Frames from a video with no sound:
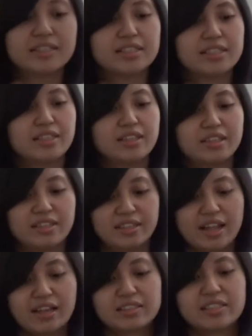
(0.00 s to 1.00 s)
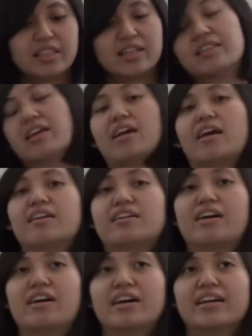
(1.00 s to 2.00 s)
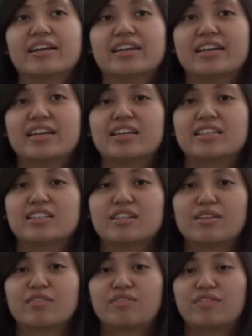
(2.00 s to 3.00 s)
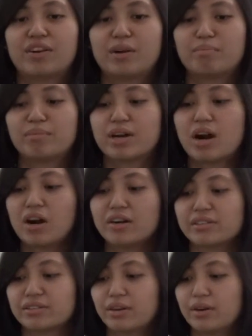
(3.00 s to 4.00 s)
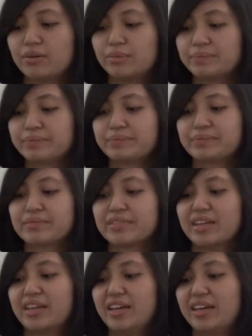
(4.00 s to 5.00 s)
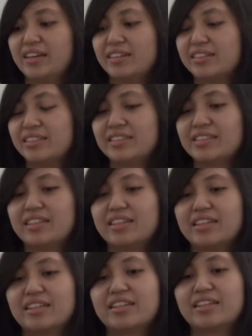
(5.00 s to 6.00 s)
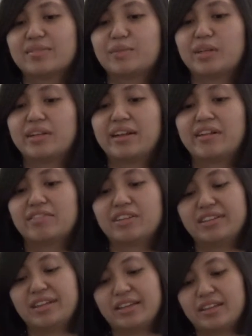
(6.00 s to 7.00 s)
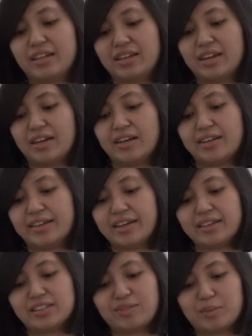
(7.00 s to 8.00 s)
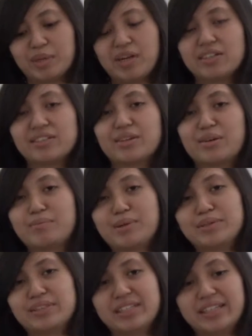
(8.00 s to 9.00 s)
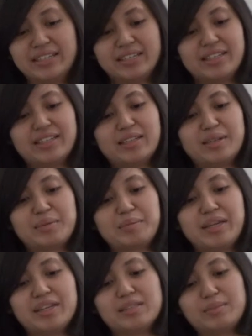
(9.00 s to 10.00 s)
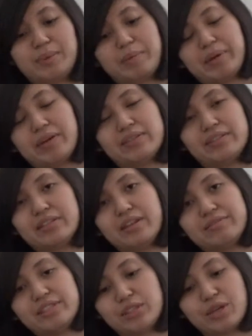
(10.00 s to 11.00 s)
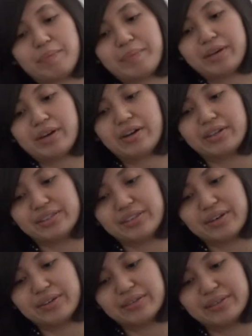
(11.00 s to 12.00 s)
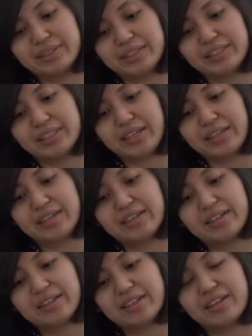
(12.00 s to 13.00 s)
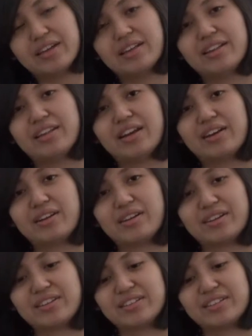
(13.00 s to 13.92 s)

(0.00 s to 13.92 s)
So the next thing that I got is from Costco, and well, everything that I get is from Costco mostly, because my parents love to shop in Costco. It's like their